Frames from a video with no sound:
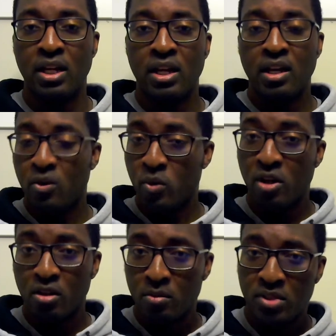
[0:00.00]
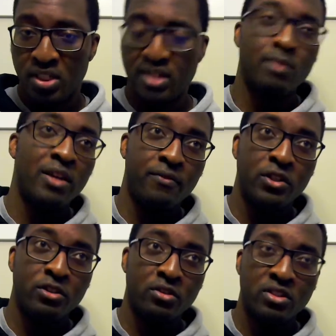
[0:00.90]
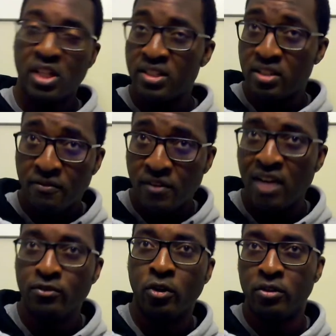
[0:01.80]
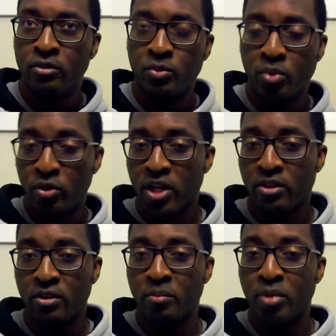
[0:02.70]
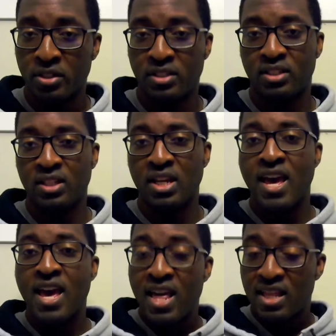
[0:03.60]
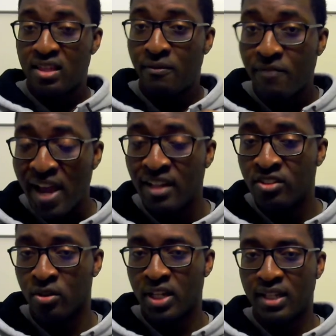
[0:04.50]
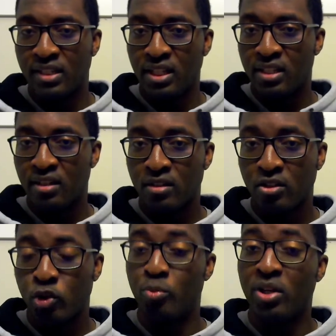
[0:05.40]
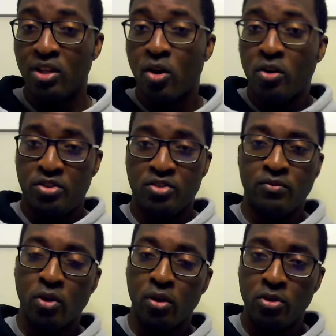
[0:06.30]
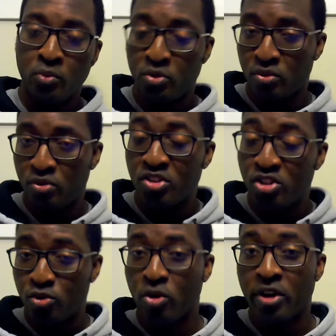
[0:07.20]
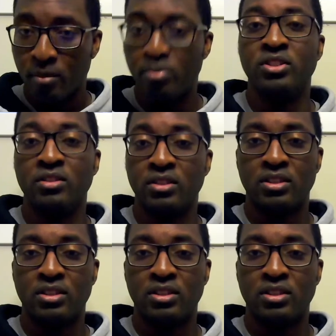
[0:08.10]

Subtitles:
Well, the data might fetch us, let's say, $5 per record, but the fines on that data could be in the hundreds of dollars, which would destroy our business.